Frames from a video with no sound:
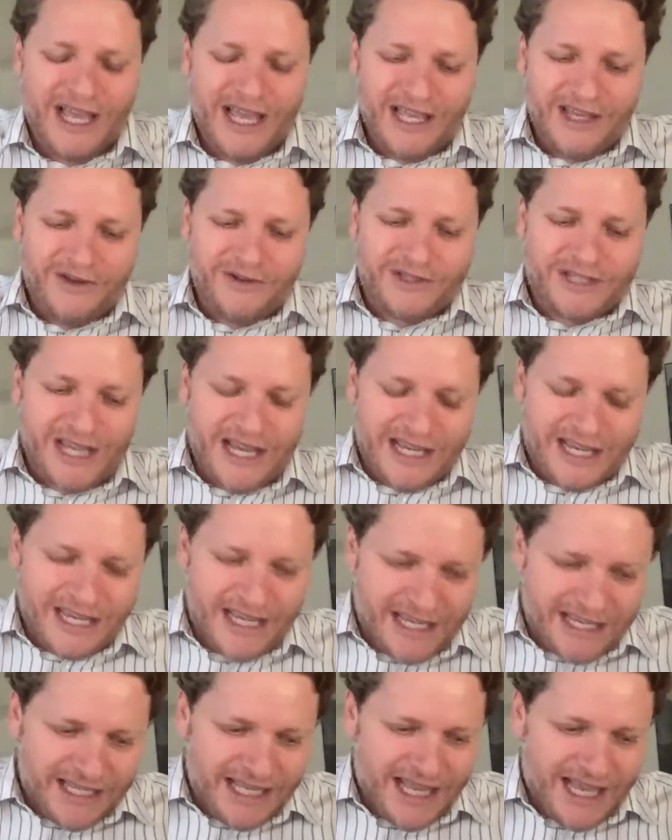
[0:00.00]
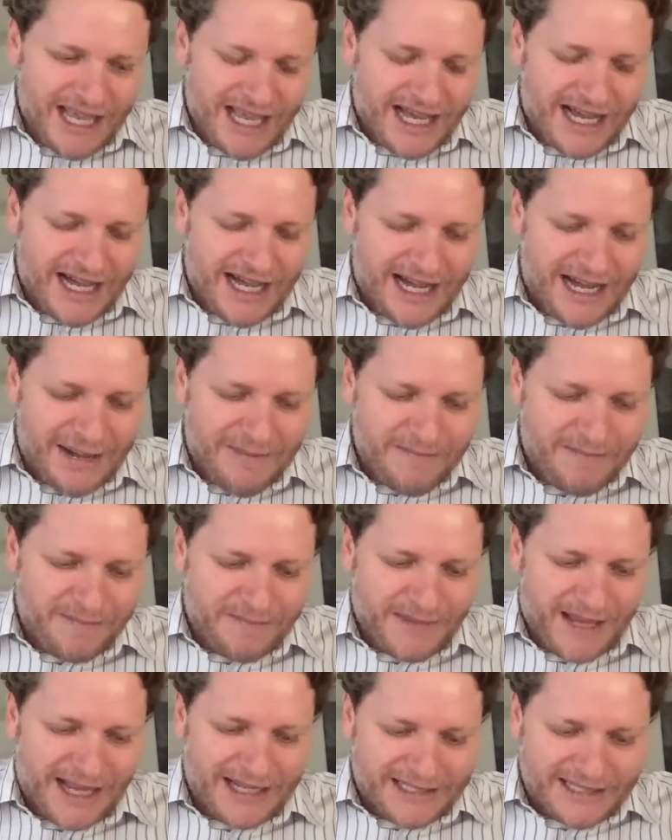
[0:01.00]
You're taking
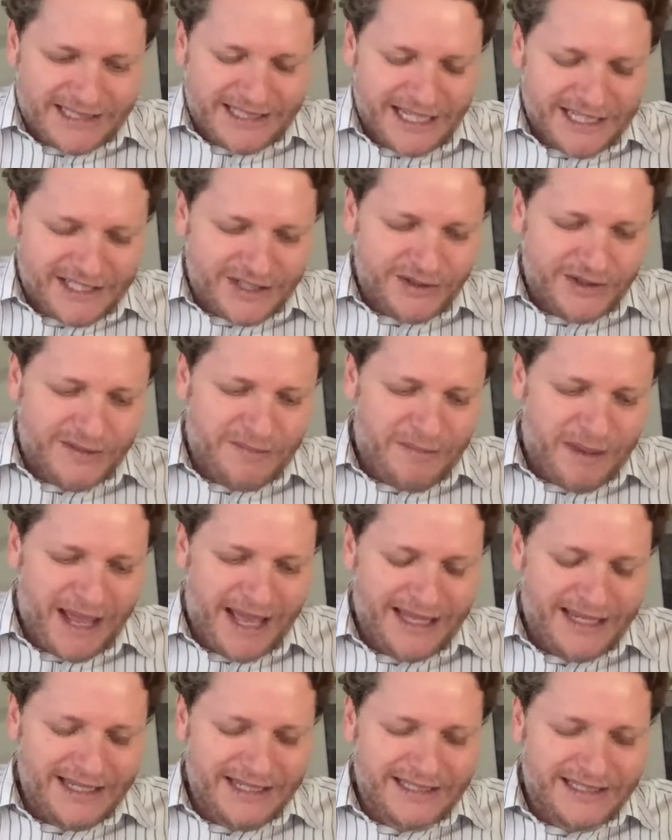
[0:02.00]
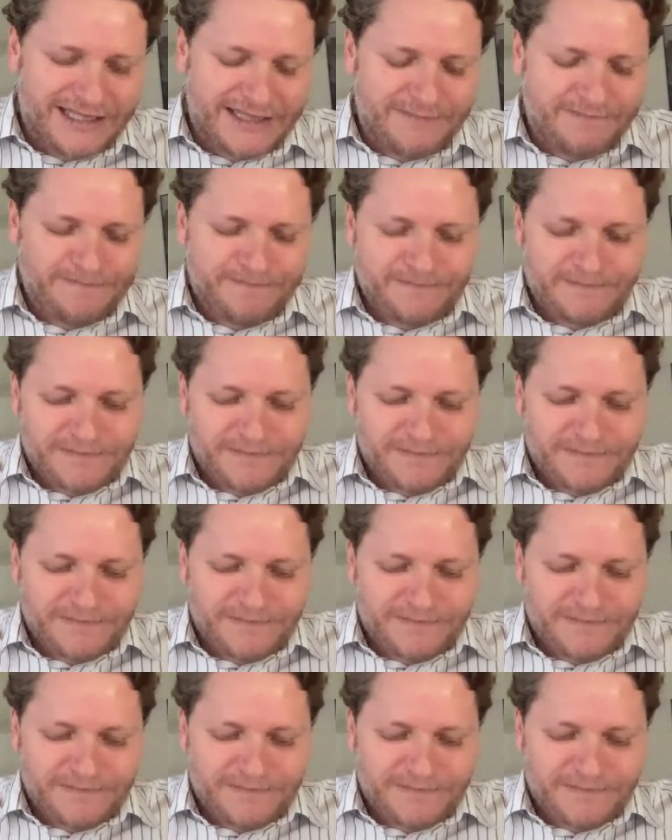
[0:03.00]
existential dependence.